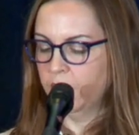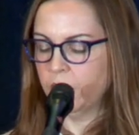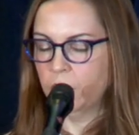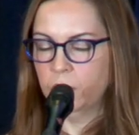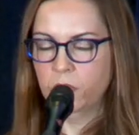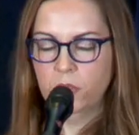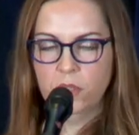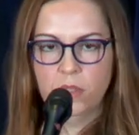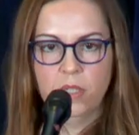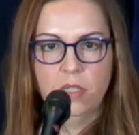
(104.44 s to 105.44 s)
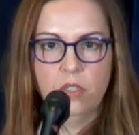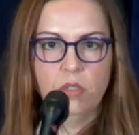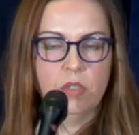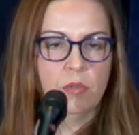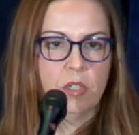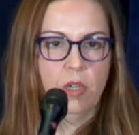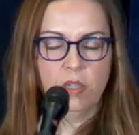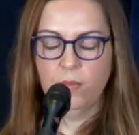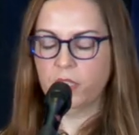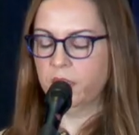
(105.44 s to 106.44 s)
so the issues that we're
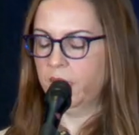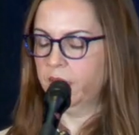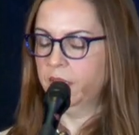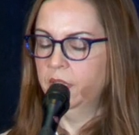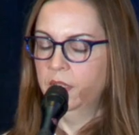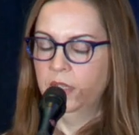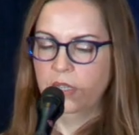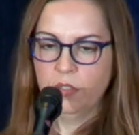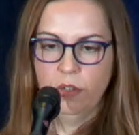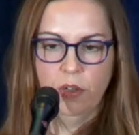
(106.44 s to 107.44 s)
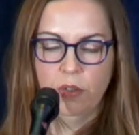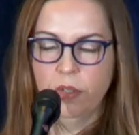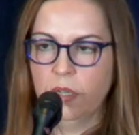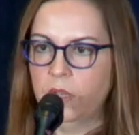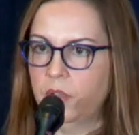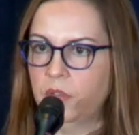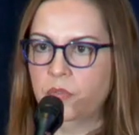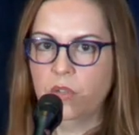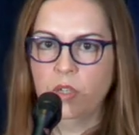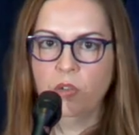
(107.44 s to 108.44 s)
talking about today, as you know,
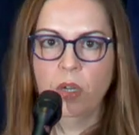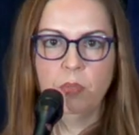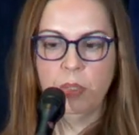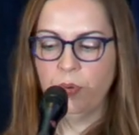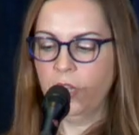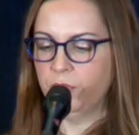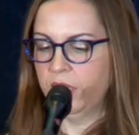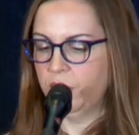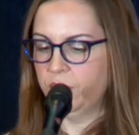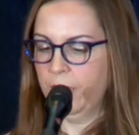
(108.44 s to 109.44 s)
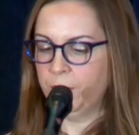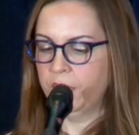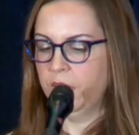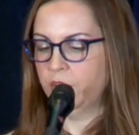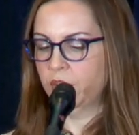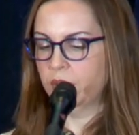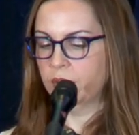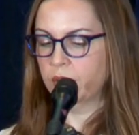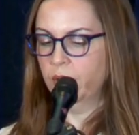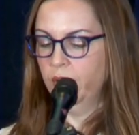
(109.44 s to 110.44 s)
have an incredibly broad range of
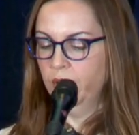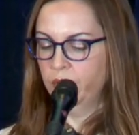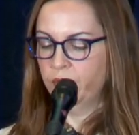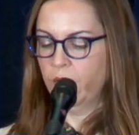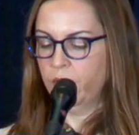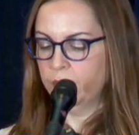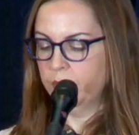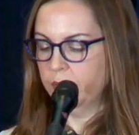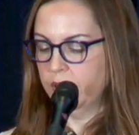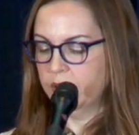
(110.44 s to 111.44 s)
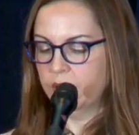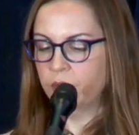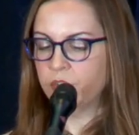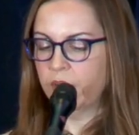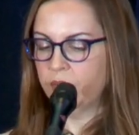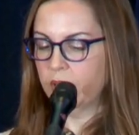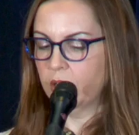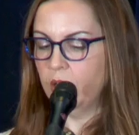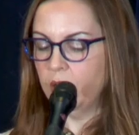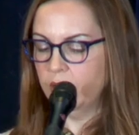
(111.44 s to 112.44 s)
applications from self driving
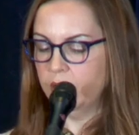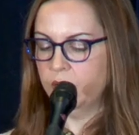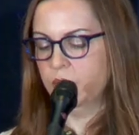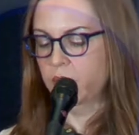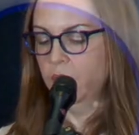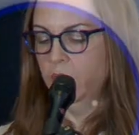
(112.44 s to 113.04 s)
cars